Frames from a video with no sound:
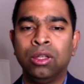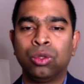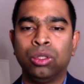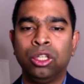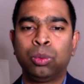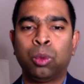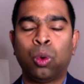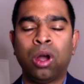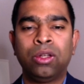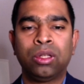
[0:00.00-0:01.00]
So this
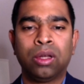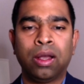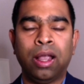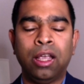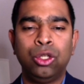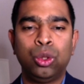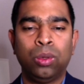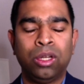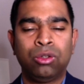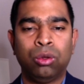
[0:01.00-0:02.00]
provides the
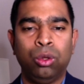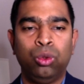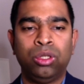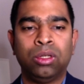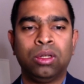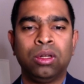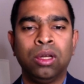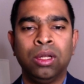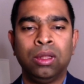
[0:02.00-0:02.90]
end-to-end solution